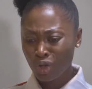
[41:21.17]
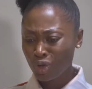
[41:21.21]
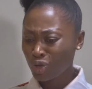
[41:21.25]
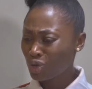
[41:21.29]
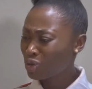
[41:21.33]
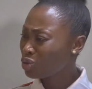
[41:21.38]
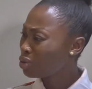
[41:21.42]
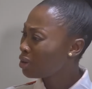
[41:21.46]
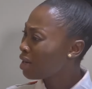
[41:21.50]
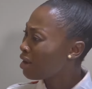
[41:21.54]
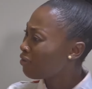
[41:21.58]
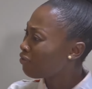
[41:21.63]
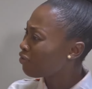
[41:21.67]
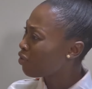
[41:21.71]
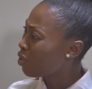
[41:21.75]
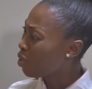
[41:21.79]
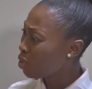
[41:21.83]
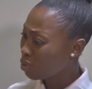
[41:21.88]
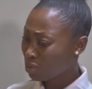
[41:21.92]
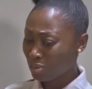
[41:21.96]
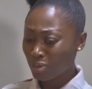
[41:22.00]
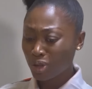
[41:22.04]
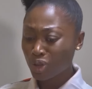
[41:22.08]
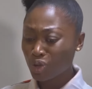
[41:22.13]
You should have
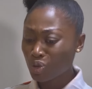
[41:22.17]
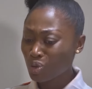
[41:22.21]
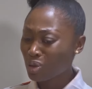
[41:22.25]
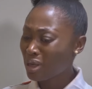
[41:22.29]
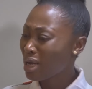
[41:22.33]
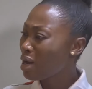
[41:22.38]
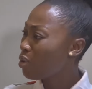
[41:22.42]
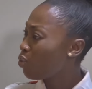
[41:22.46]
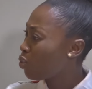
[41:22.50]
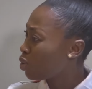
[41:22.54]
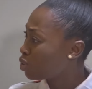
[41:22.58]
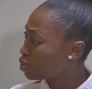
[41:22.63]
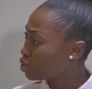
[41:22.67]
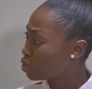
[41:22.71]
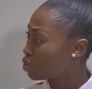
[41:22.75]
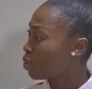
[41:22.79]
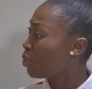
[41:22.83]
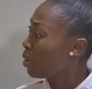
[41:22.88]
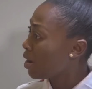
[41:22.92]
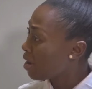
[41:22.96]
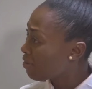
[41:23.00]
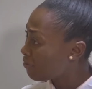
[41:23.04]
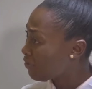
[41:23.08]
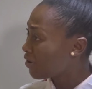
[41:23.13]
called me to get
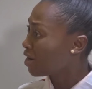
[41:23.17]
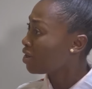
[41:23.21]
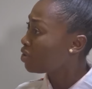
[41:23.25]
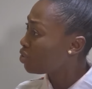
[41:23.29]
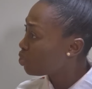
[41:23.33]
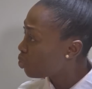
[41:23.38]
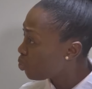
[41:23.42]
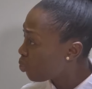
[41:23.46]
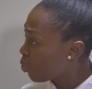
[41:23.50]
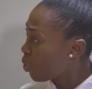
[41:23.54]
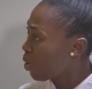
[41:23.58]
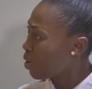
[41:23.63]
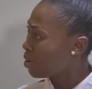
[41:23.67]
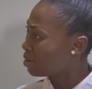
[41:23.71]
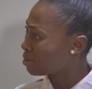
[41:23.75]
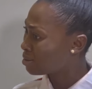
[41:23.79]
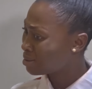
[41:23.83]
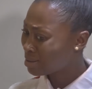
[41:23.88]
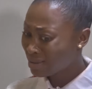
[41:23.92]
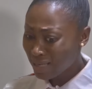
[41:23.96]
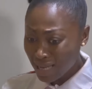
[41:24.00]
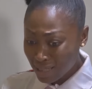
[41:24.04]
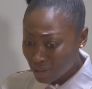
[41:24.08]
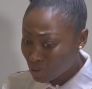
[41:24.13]
whatsoever you
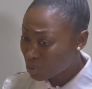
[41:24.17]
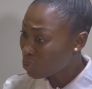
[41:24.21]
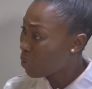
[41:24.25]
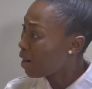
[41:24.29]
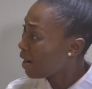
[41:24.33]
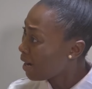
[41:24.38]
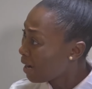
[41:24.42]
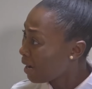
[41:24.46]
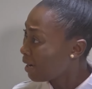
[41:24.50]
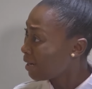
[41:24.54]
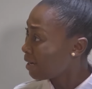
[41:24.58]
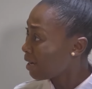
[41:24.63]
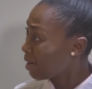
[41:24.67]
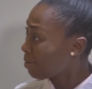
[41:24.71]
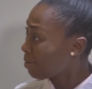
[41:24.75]
want. That's why I